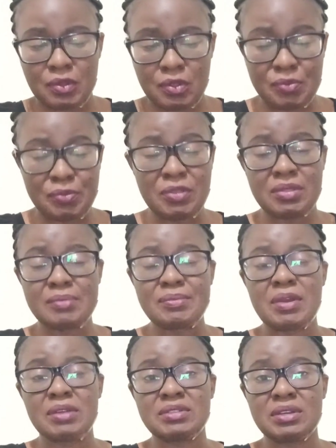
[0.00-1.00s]
your breathing
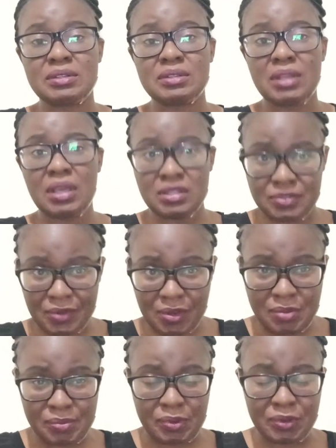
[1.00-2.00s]
pattern, it's
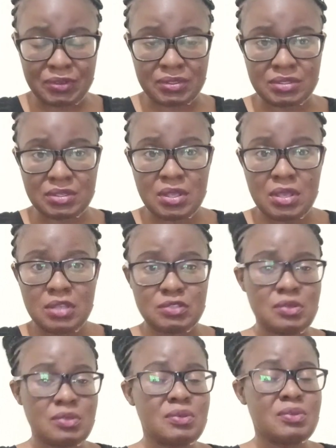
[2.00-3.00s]
very important.
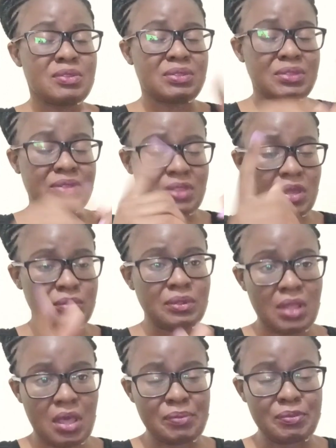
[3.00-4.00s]
So that
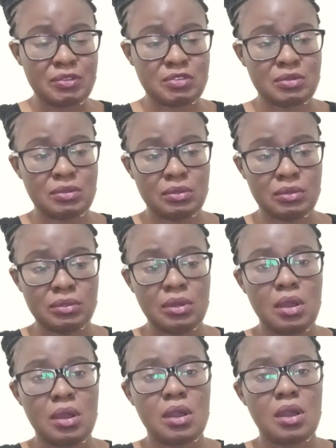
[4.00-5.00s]
will help you to know
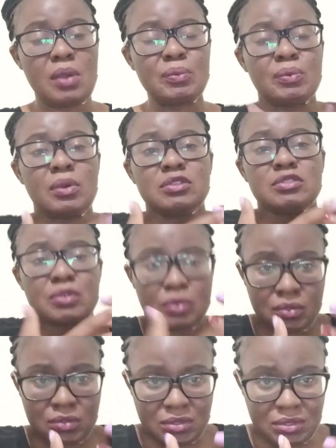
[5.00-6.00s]
what
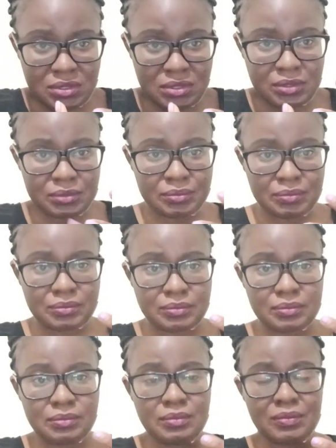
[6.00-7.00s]
caused
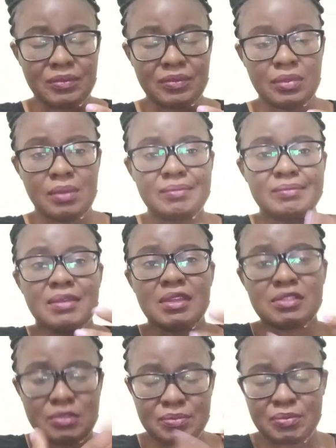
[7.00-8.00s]
me
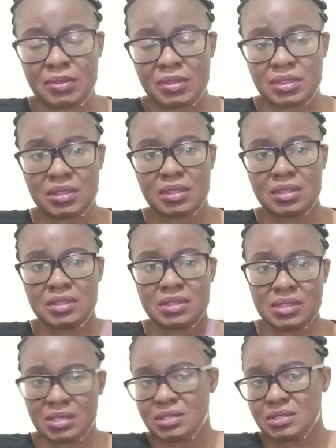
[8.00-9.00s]
to breathe
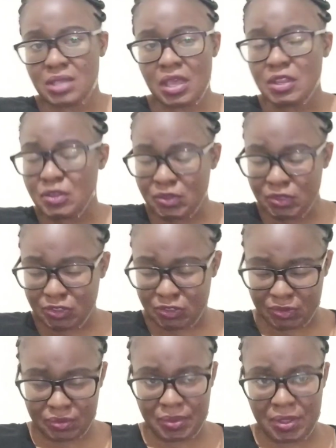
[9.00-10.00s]
this
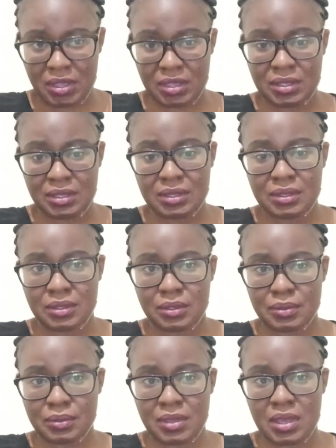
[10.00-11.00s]
unusual way.
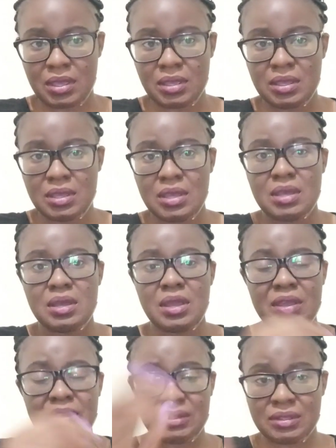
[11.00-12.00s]
Okay.
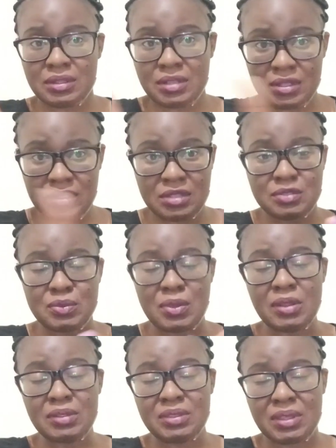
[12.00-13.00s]
And it's
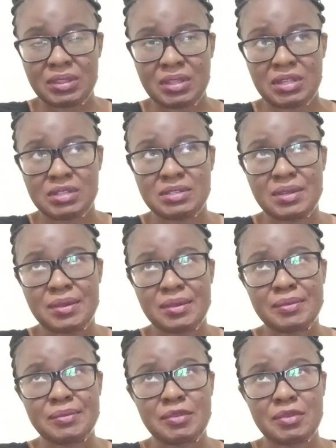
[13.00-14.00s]
one thing that
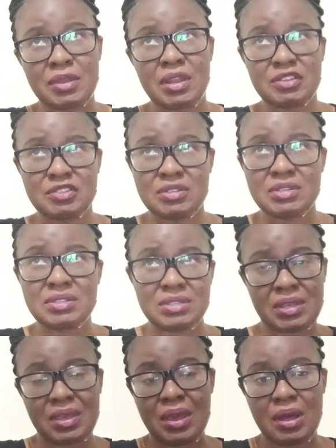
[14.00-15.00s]
you can actually
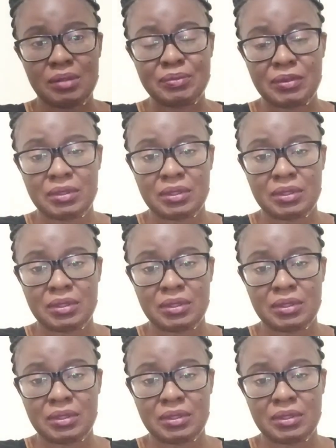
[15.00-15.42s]
seek help.